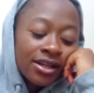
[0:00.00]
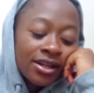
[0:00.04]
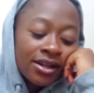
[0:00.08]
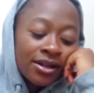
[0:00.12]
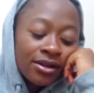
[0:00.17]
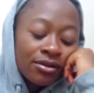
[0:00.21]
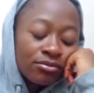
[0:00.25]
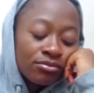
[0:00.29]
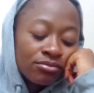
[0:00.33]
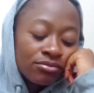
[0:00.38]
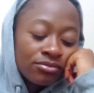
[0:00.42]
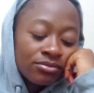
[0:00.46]

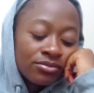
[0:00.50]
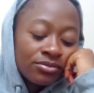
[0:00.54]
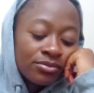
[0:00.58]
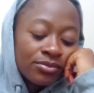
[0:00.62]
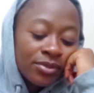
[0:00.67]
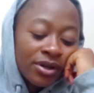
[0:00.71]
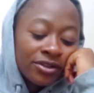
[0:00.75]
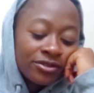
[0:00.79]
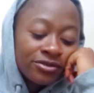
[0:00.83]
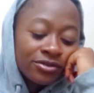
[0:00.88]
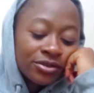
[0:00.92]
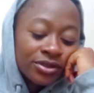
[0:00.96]
Um,
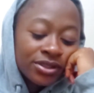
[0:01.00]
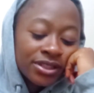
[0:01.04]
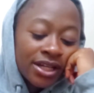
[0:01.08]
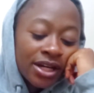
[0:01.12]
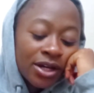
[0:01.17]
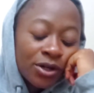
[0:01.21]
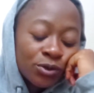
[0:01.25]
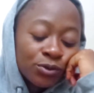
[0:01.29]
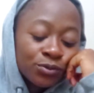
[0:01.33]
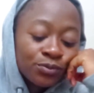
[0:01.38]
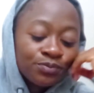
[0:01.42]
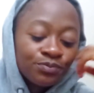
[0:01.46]
but for
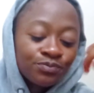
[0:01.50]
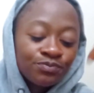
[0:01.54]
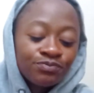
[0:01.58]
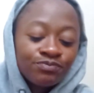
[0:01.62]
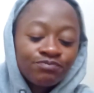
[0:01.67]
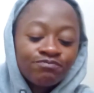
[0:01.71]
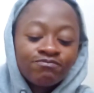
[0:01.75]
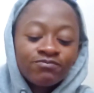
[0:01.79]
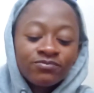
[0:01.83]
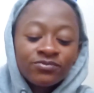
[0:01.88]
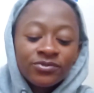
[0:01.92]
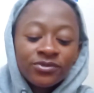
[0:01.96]
now,
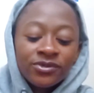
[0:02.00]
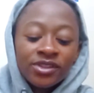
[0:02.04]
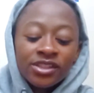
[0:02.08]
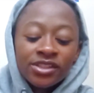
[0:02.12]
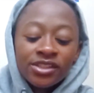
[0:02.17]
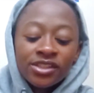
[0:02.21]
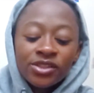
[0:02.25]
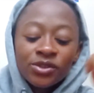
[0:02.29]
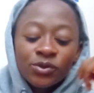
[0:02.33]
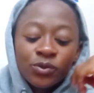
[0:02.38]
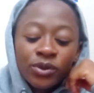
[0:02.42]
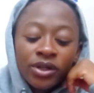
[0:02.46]

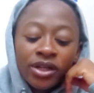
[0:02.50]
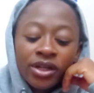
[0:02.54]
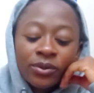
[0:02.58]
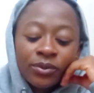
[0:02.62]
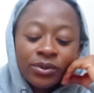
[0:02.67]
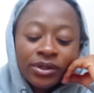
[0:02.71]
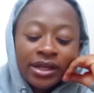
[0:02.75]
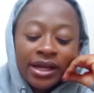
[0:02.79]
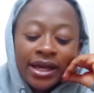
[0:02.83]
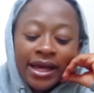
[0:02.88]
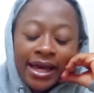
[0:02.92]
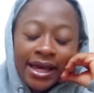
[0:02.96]
this is where
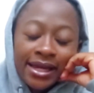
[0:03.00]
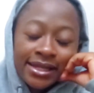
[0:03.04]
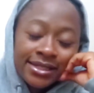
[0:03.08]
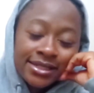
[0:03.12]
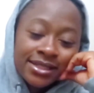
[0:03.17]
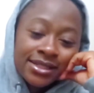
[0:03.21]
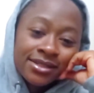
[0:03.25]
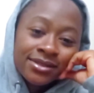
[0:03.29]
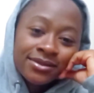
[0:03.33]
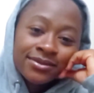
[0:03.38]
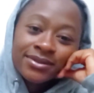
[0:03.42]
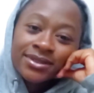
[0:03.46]
we are at.